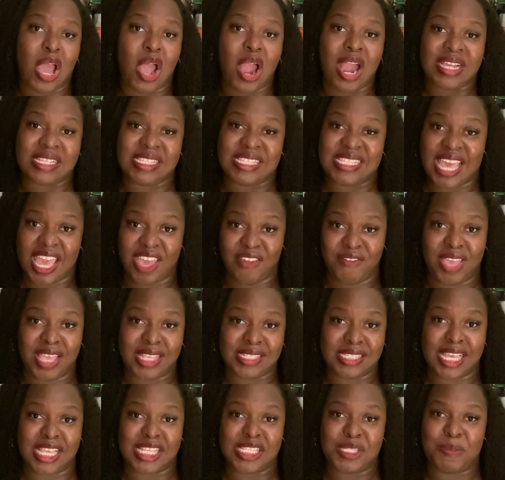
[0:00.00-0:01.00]
our
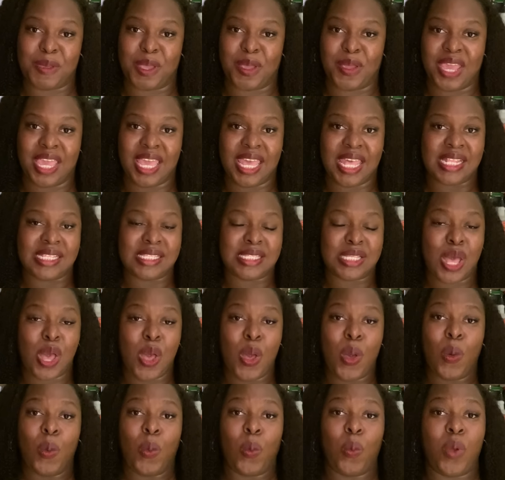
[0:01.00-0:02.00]
savings experience
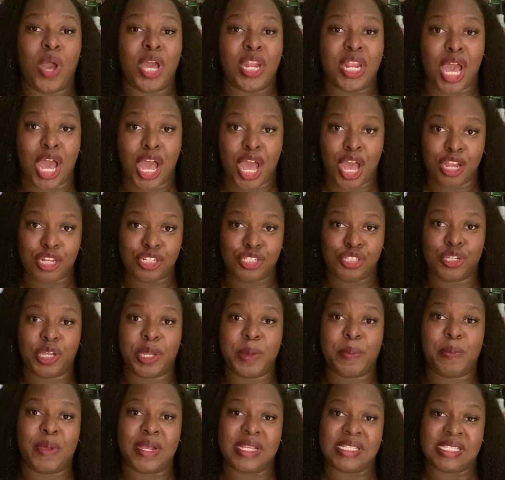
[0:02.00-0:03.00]

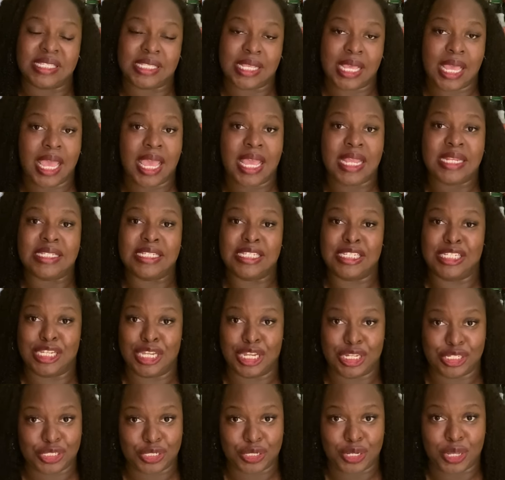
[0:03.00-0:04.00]
100%
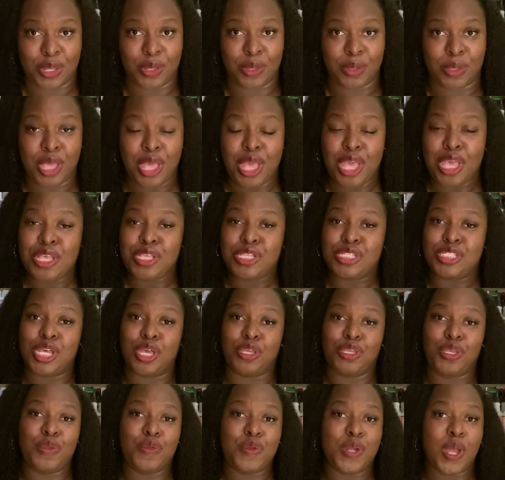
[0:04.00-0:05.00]
digital. So
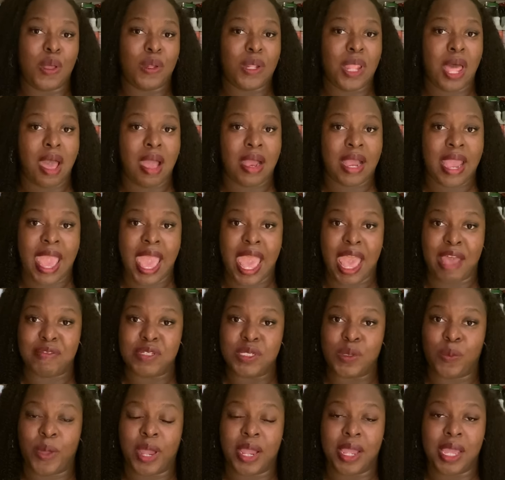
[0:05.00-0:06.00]
you no longer have
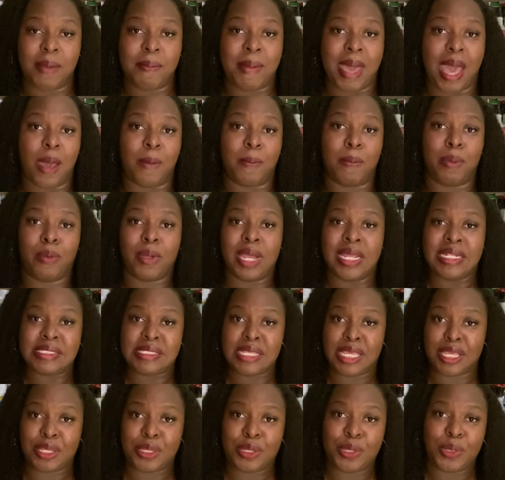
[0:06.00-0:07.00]
to worry about
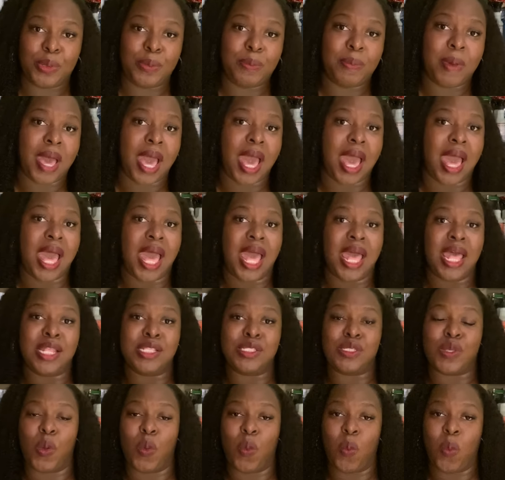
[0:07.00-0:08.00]
printing
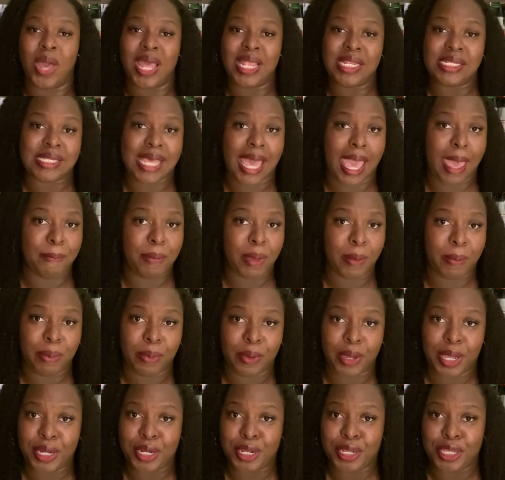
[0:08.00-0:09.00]
coupons, what type of
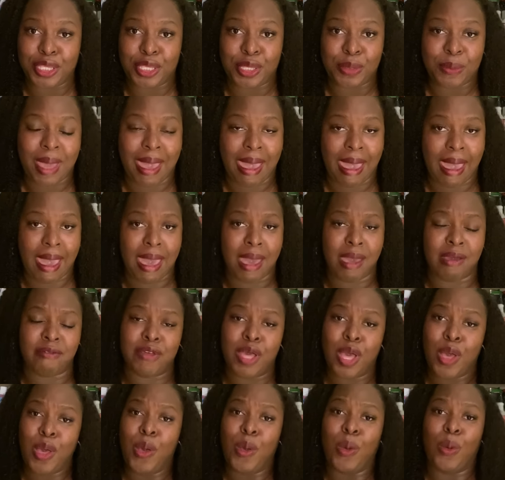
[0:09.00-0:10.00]
printer you
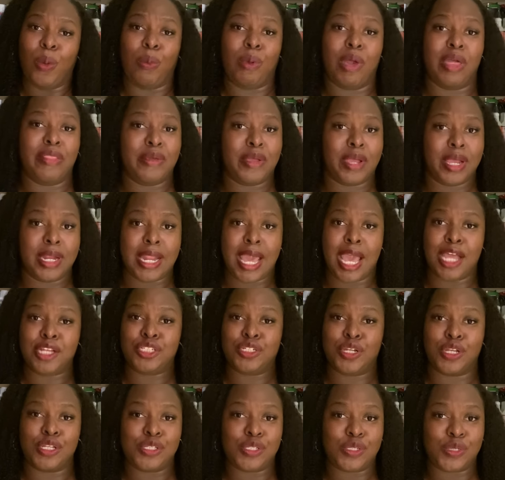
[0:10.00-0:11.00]
have, whether or
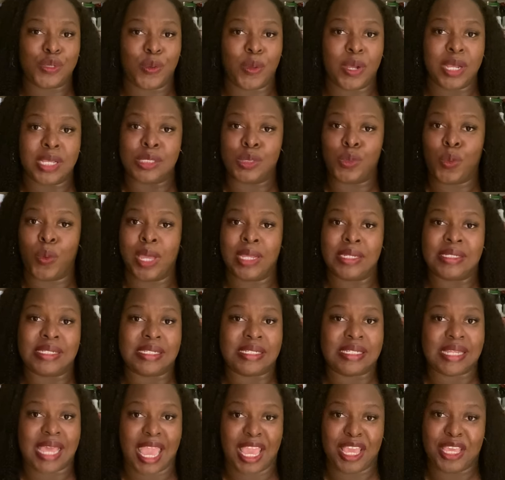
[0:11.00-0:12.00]
not your store is going to
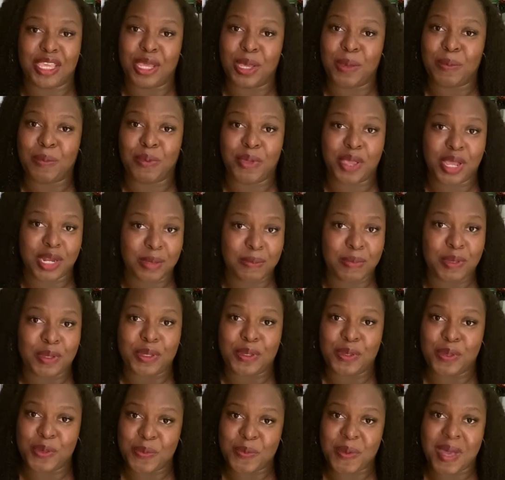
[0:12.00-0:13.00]
take your printable
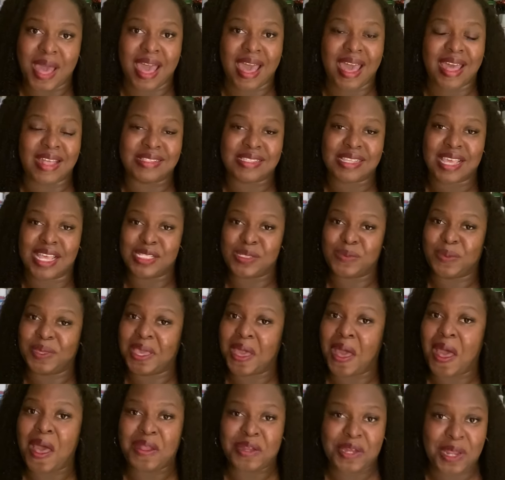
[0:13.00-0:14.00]
coupons, because
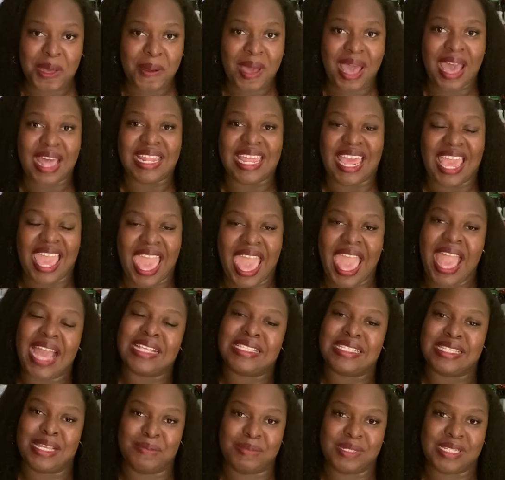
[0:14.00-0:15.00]
we all know how they
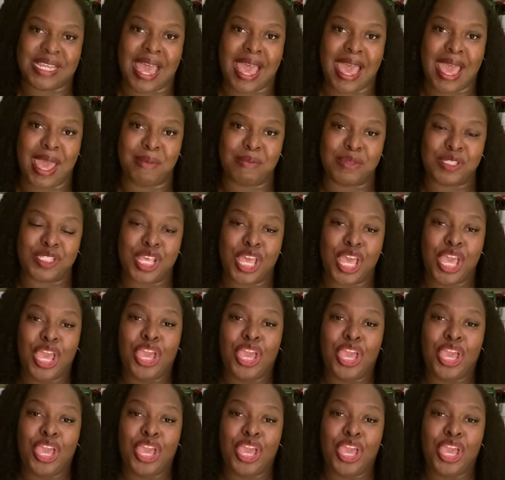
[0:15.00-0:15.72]
act sometimes.